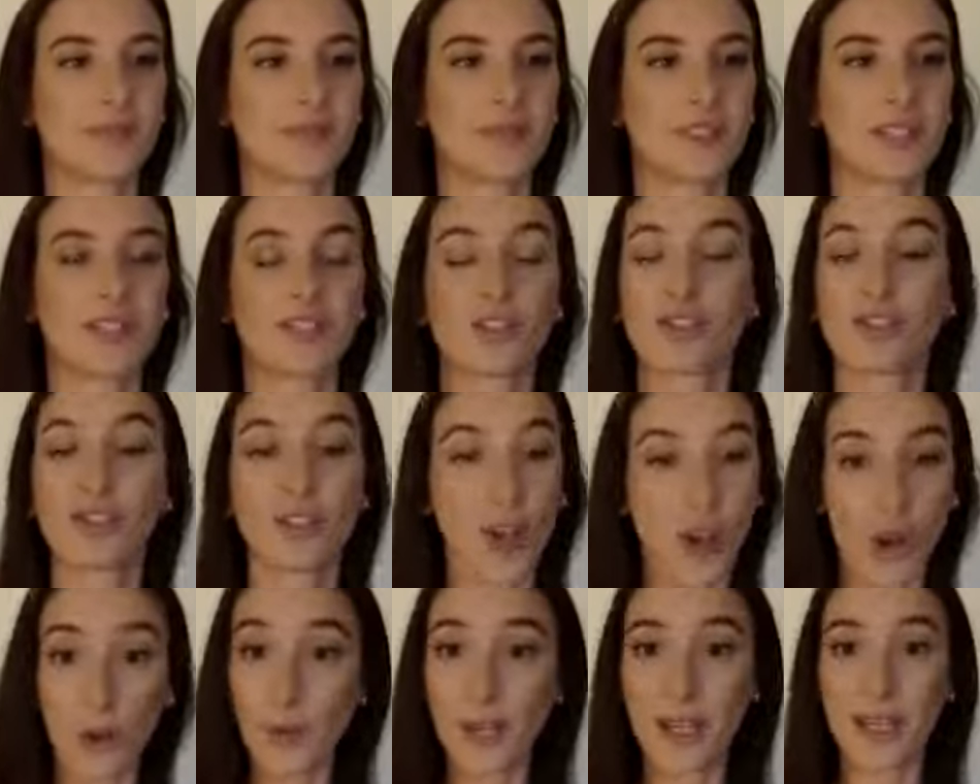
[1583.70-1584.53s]

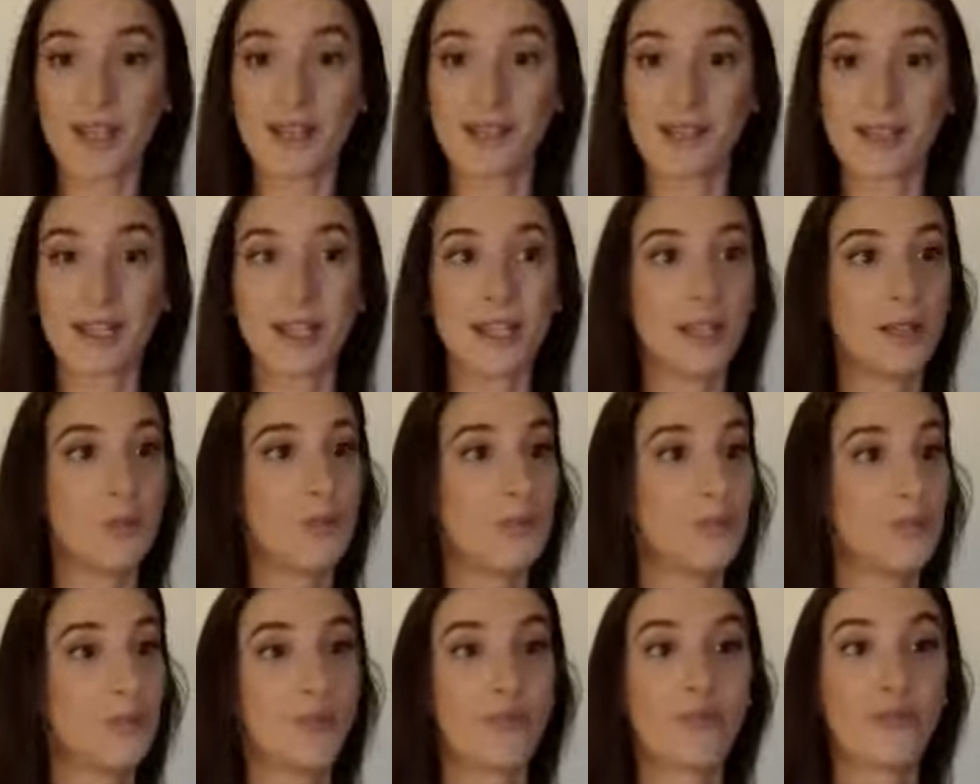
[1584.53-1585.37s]
so
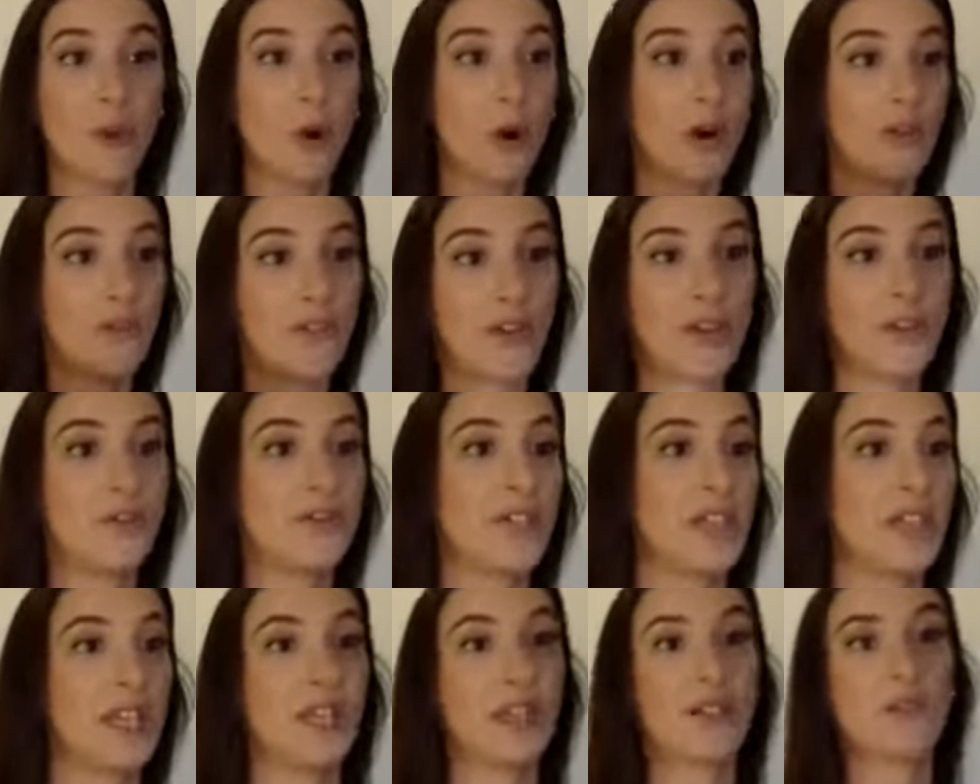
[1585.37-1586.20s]
easy,
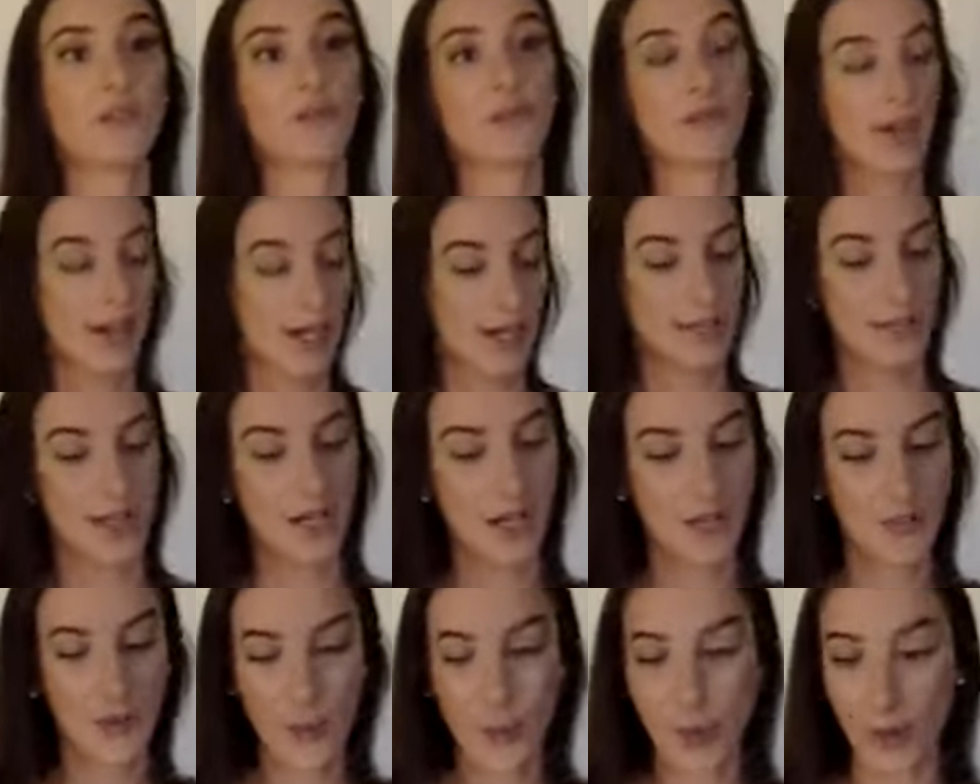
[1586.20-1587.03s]
$4.50, right in the
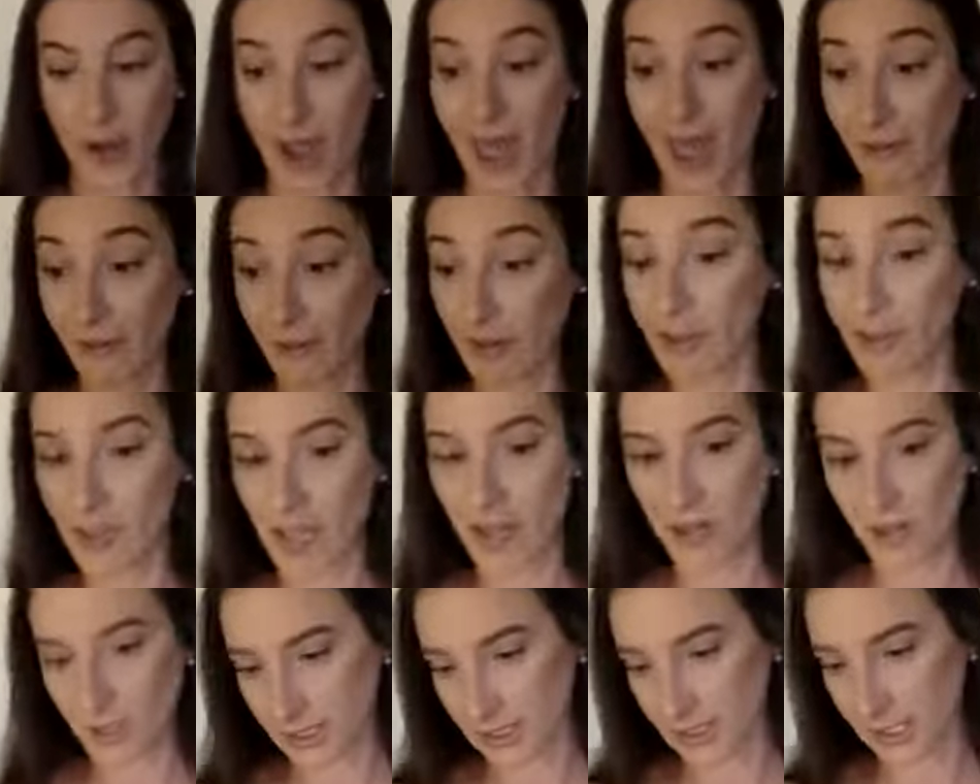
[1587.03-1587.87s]
oven, put everything
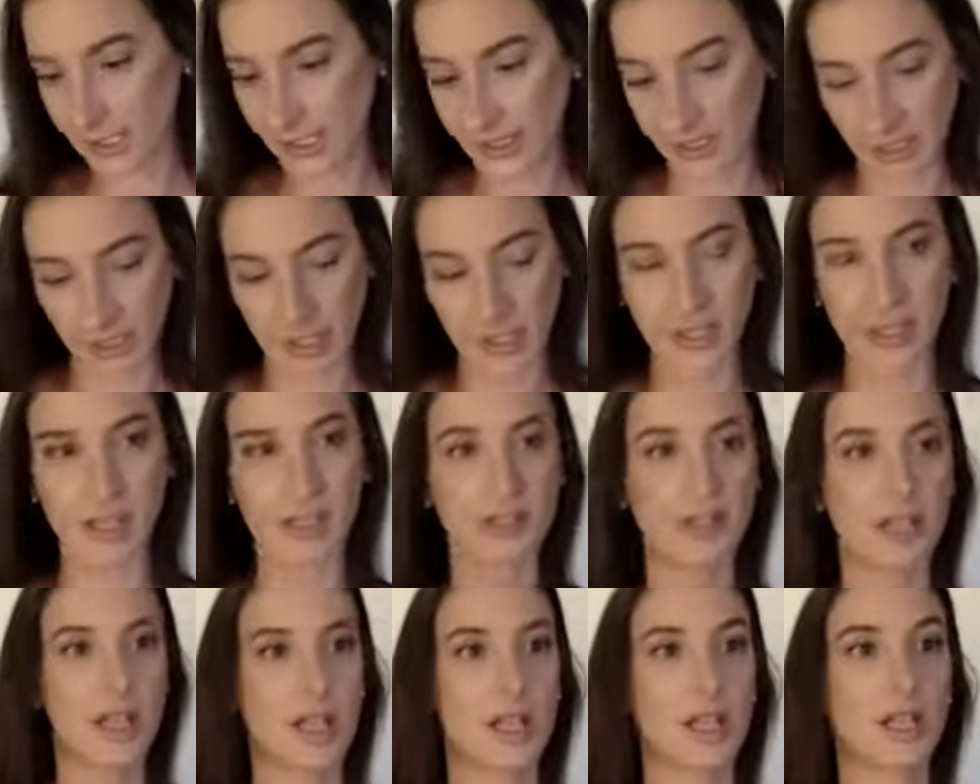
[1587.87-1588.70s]
on here, and it's
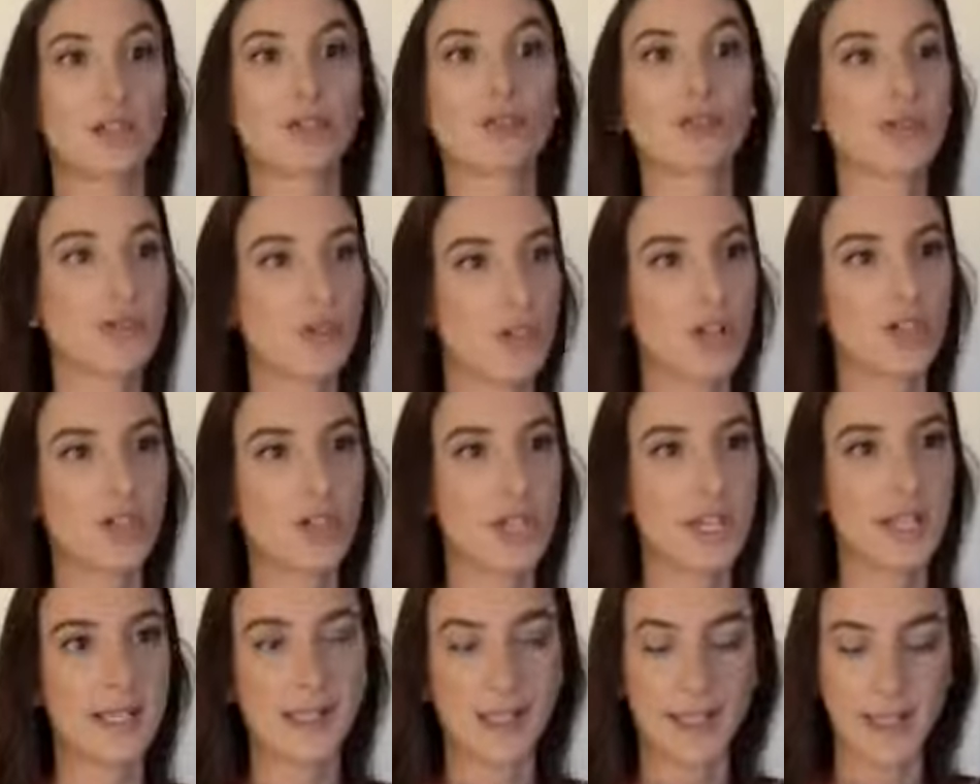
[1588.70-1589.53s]
like such an
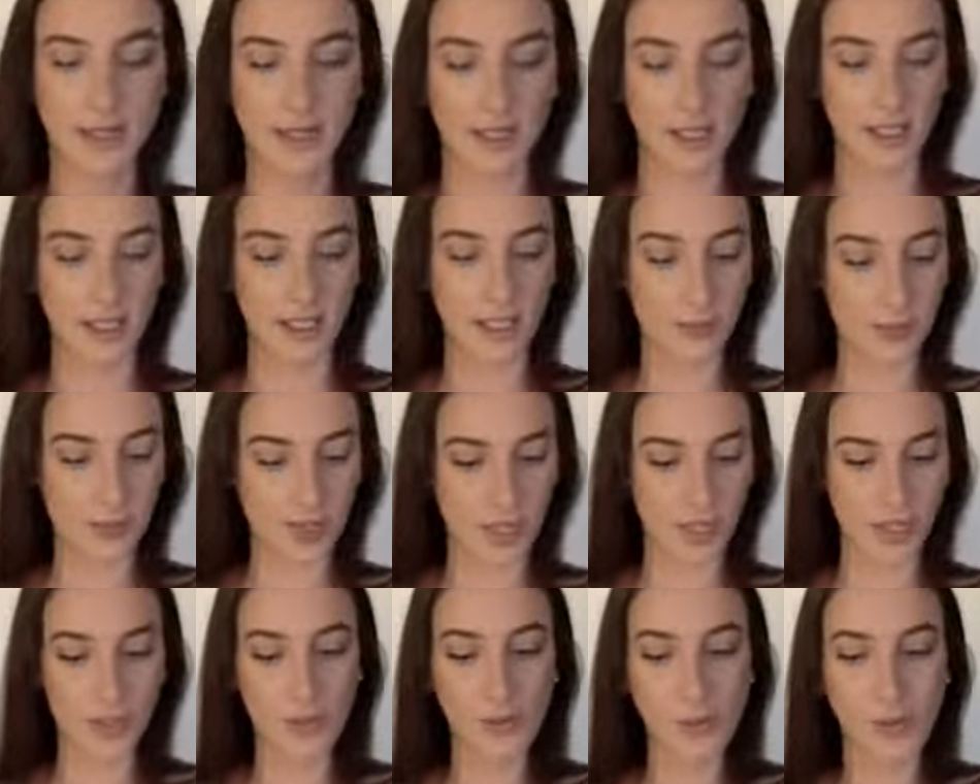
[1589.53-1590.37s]
easy cleanup
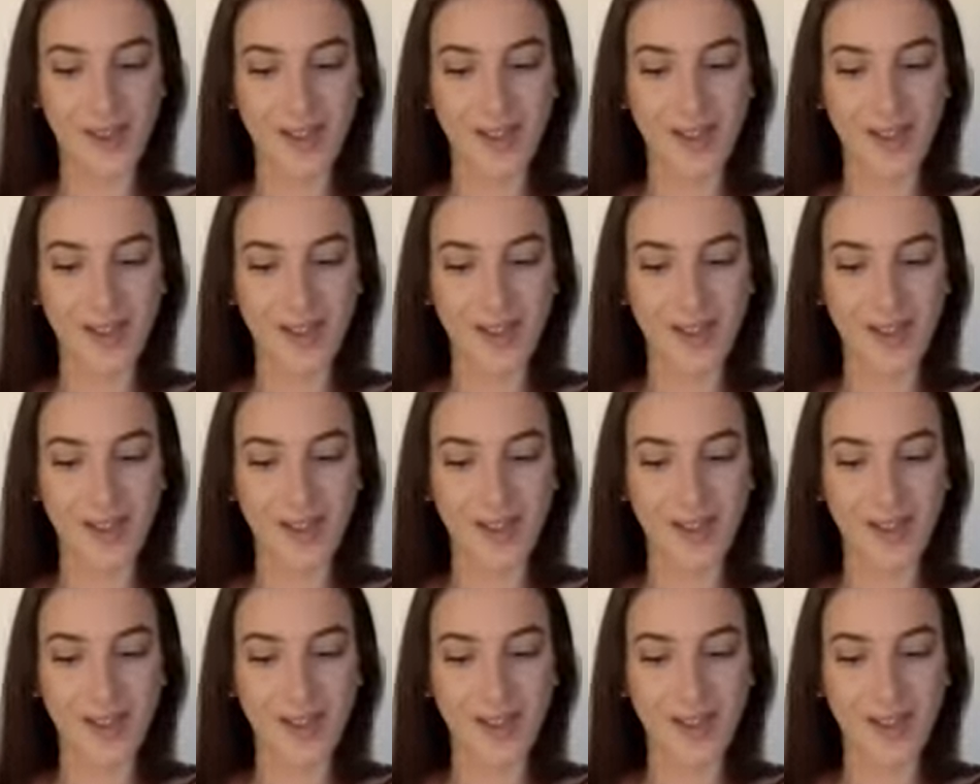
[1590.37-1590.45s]
too.